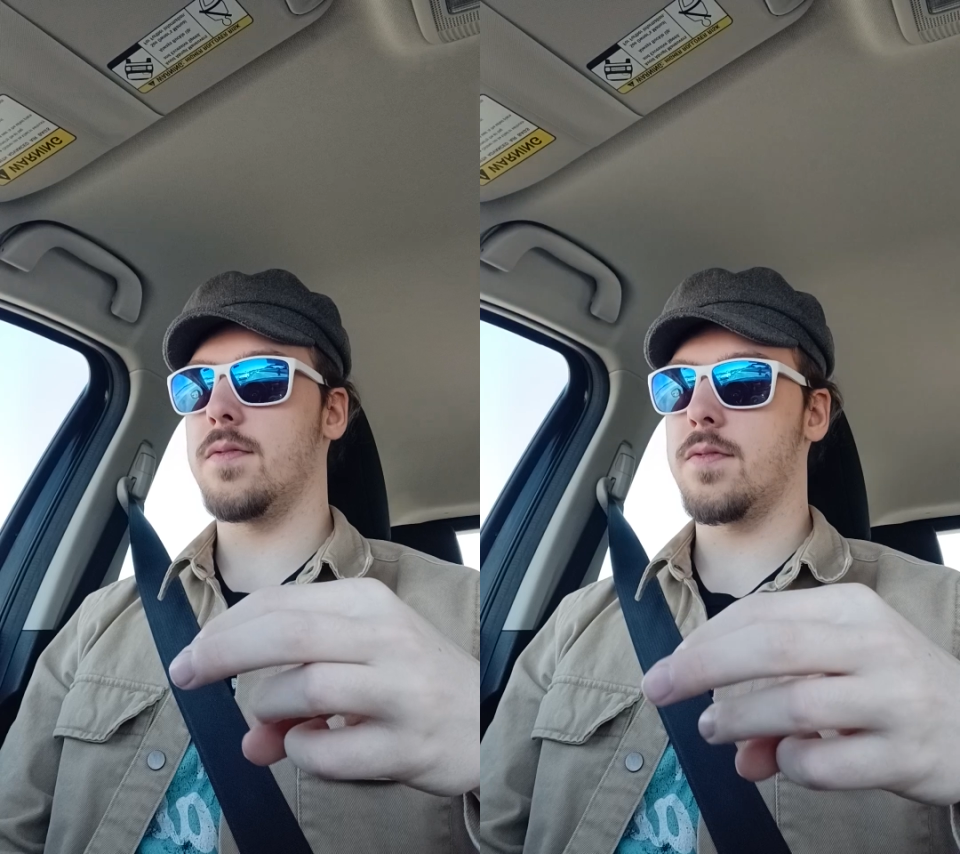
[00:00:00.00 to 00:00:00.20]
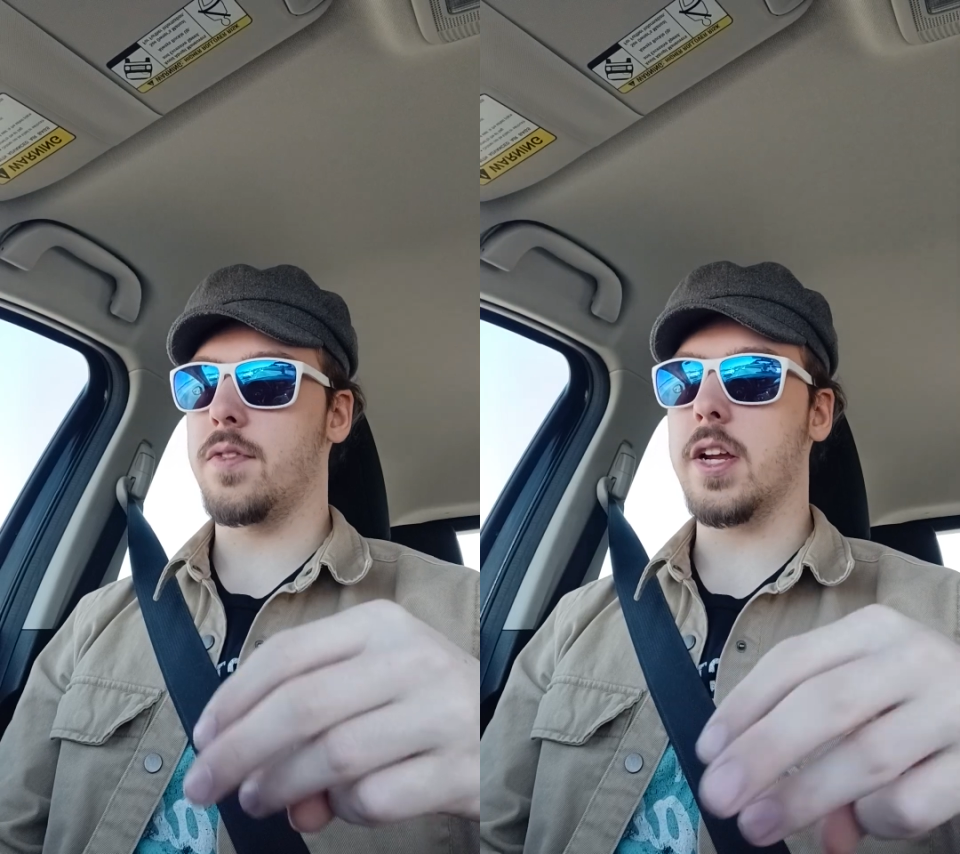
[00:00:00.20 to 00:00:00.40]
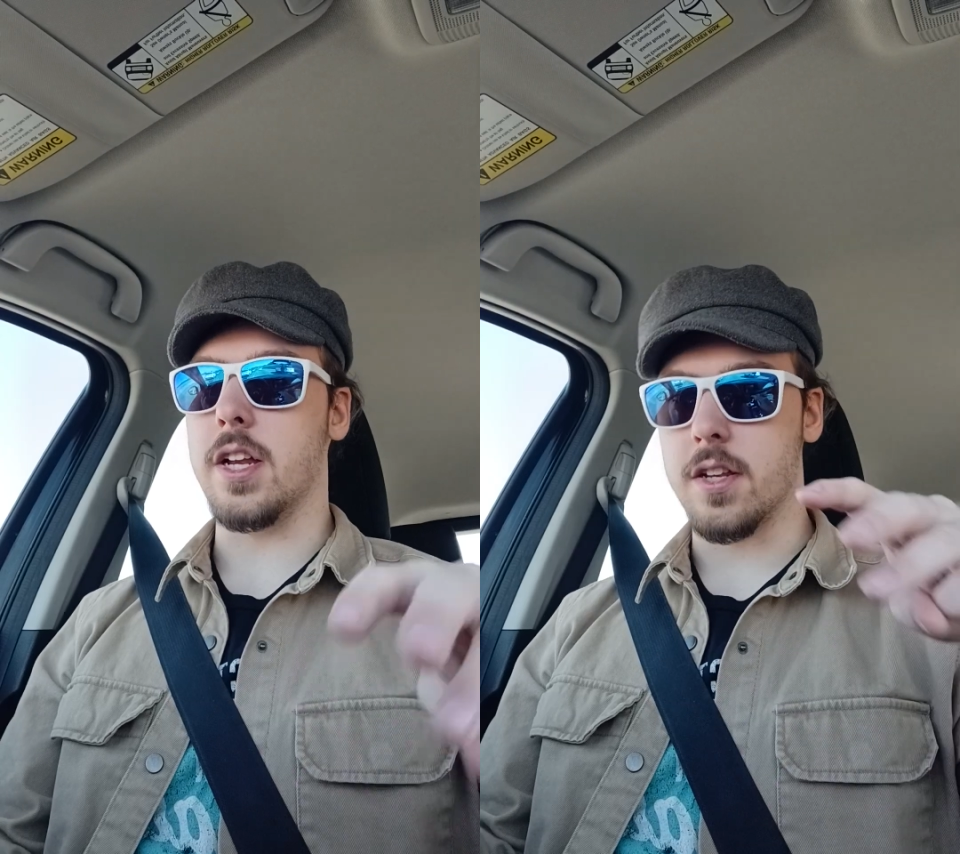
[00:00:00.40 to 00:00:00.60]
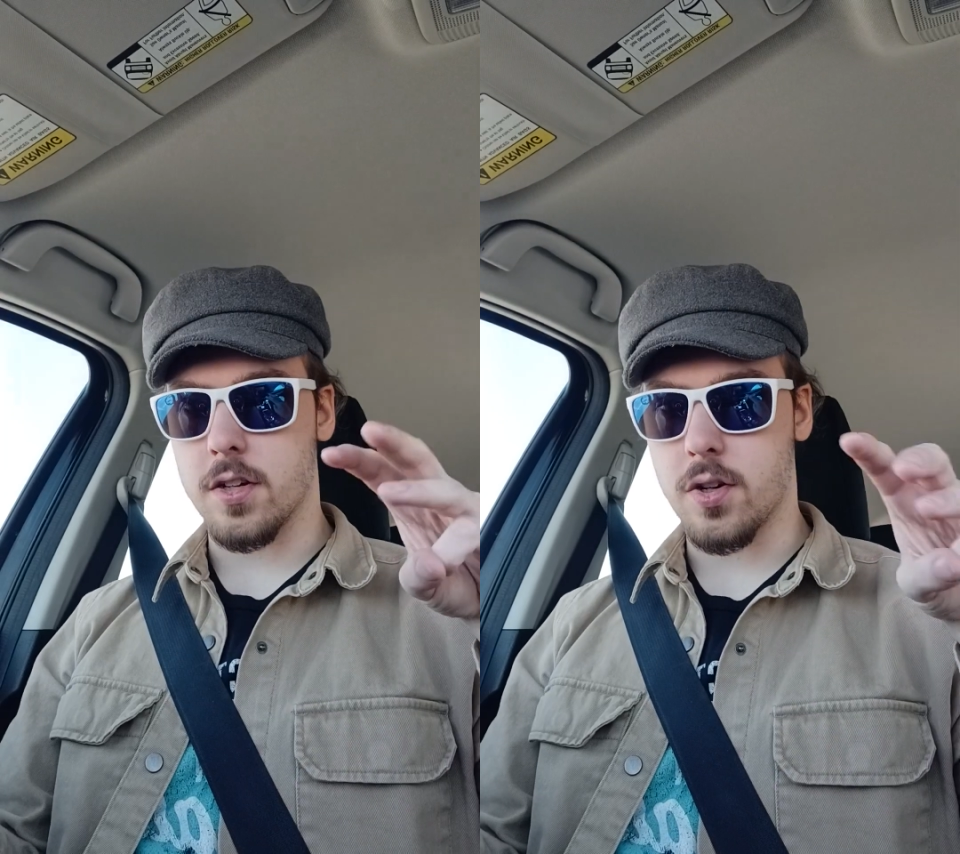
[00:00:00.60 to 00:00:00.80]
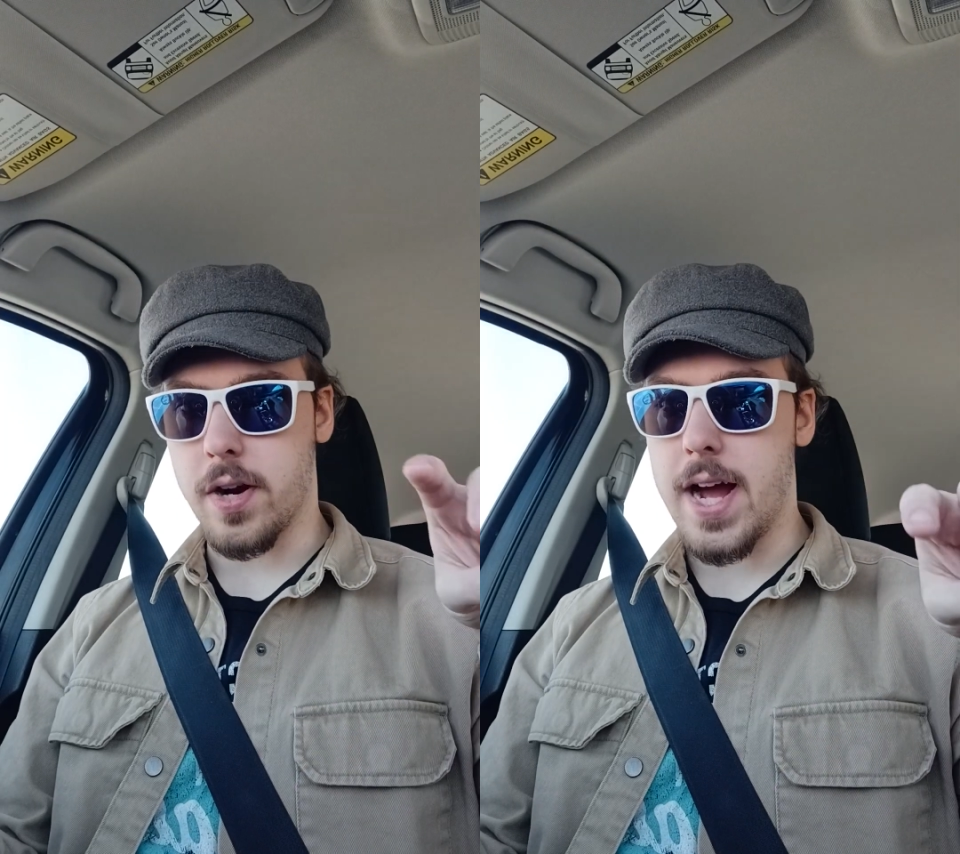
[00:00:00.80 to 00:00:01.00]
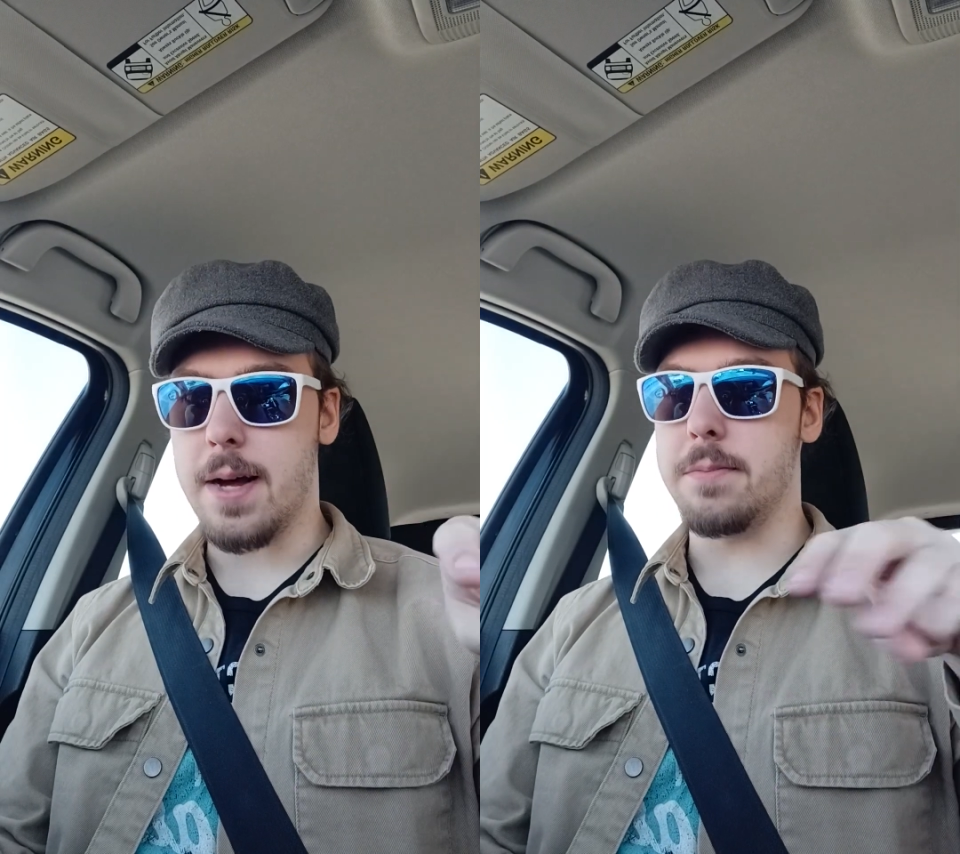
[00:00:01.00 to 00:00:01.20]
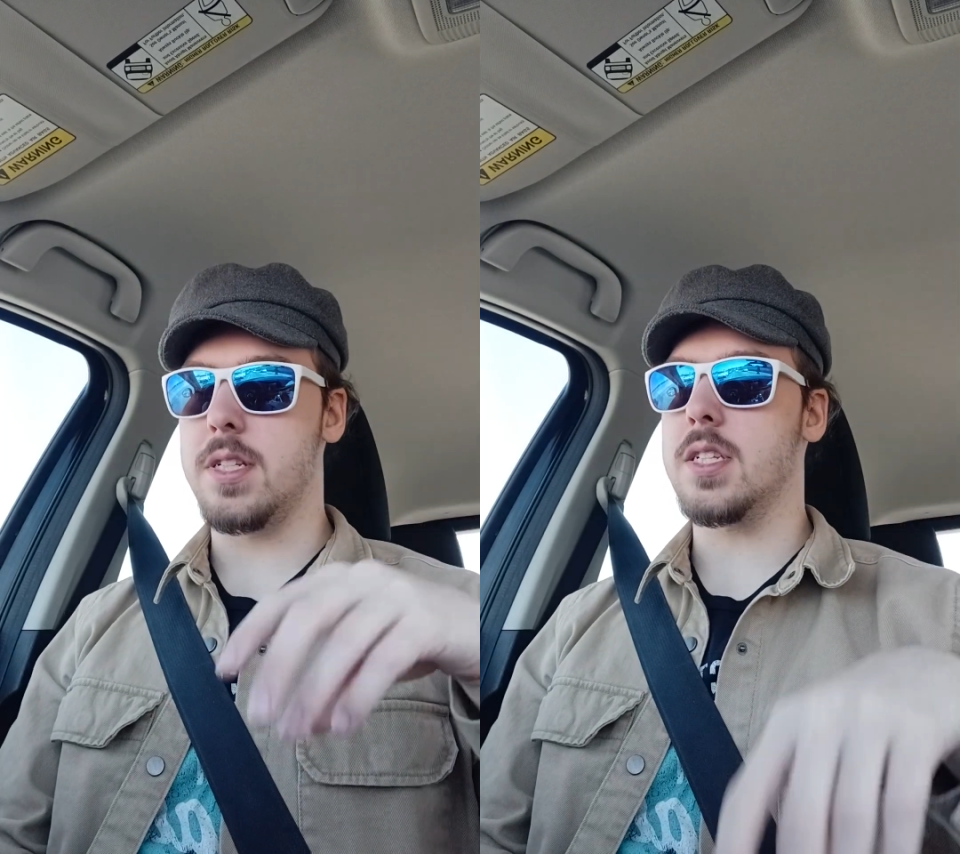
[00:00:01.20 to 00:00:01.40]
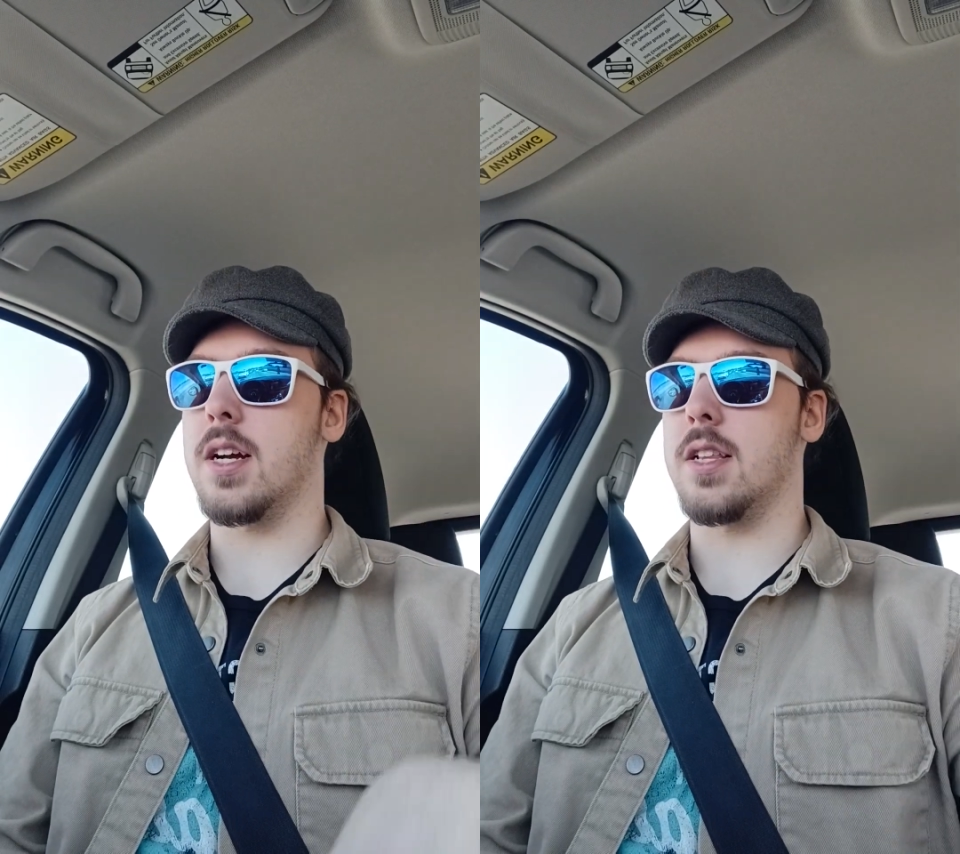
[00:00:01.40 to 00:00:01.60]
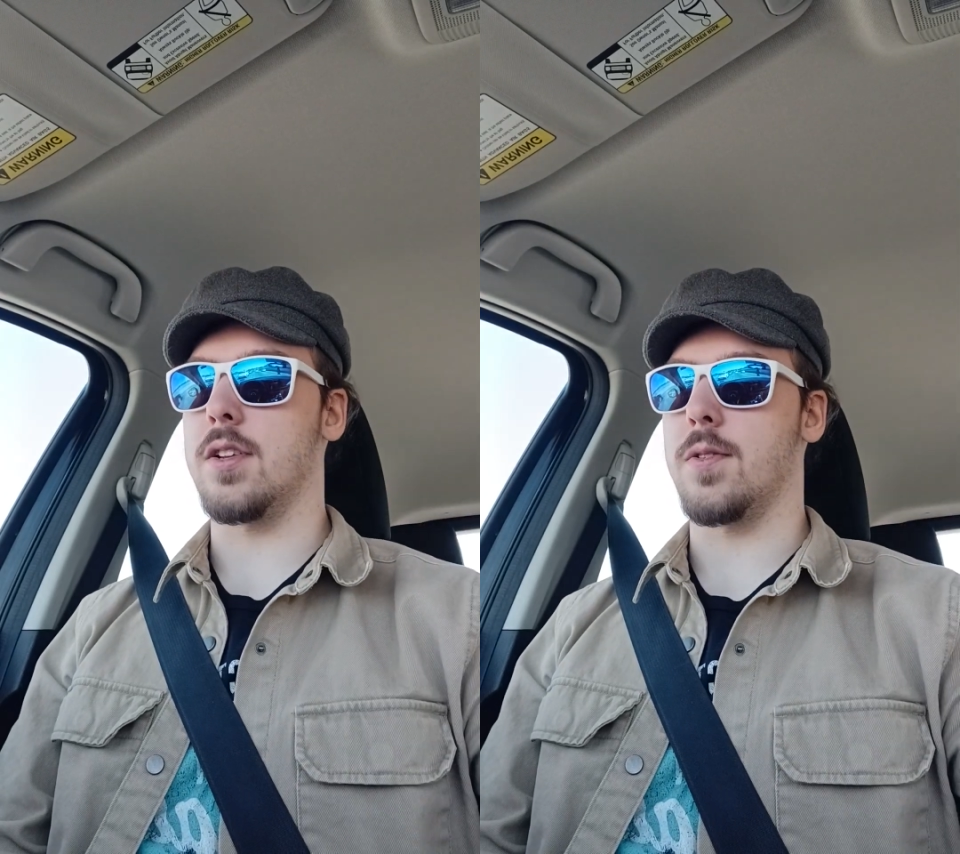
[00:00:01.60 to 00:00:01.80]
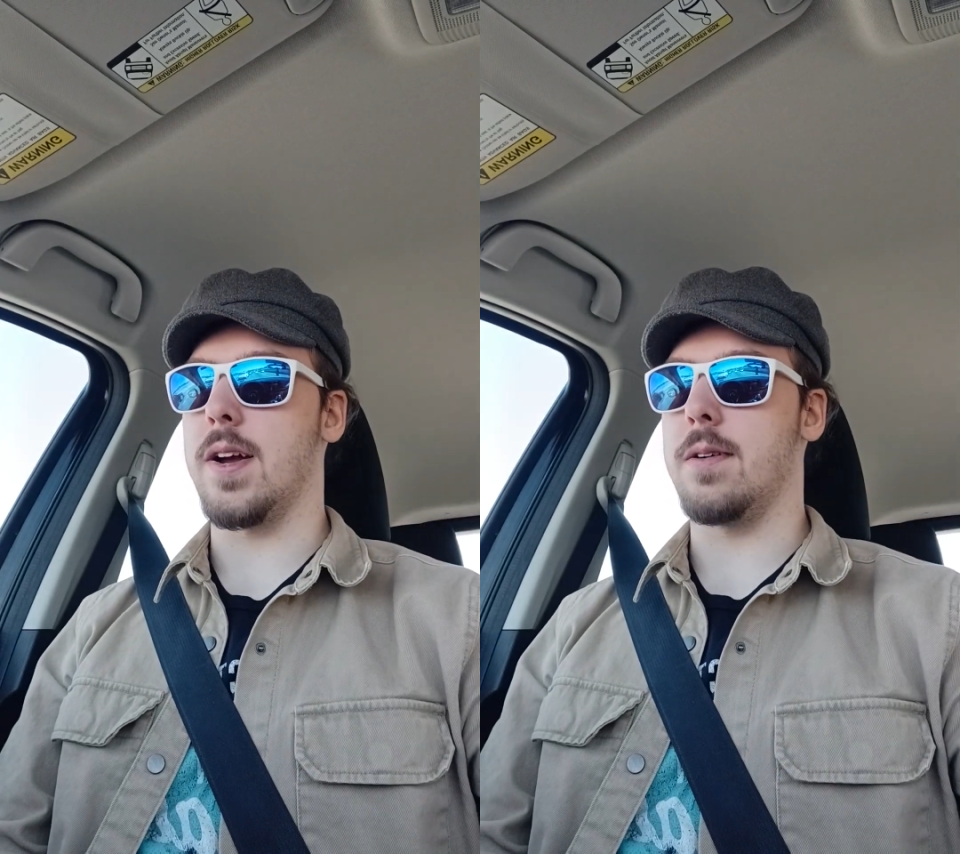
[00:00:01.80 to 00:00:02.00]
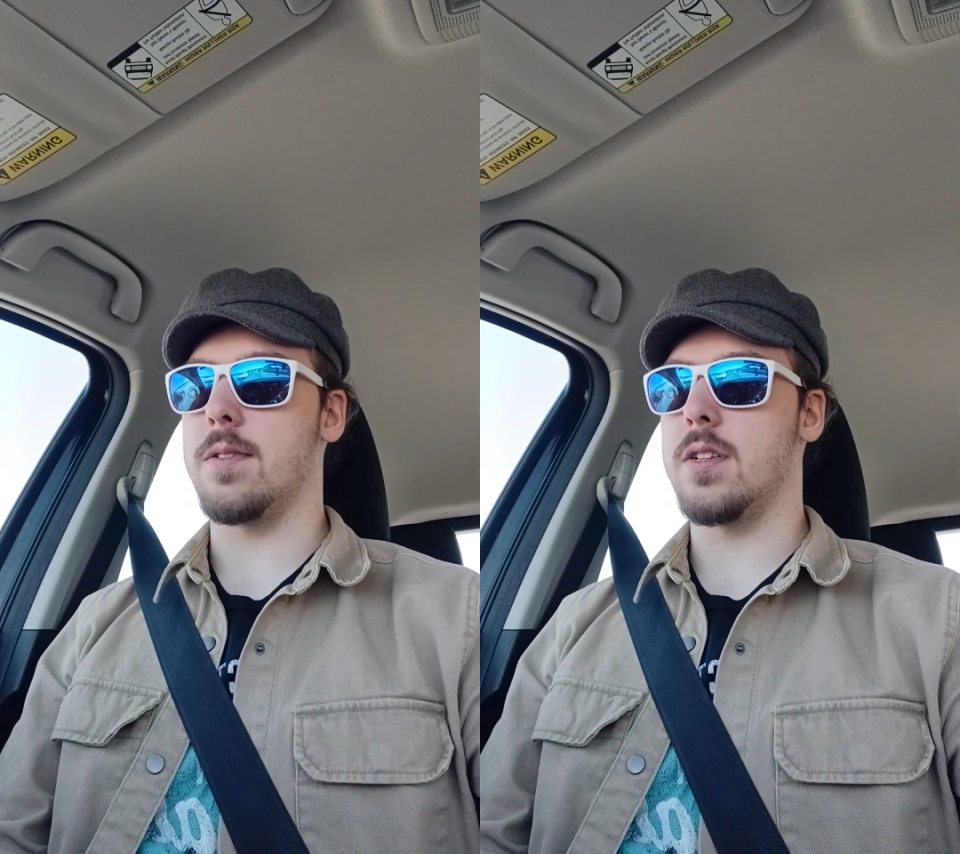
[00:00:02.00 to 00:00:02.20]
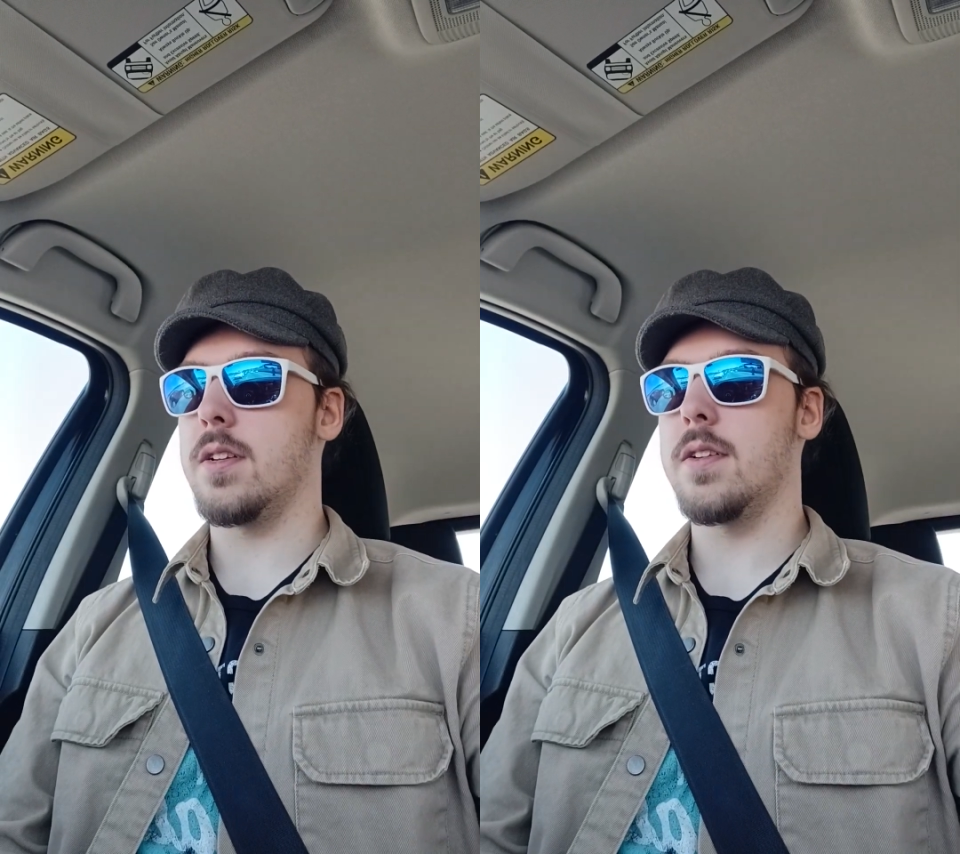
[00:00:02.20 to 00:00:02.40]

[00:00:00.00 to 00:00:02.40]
freaking crab scuttling around,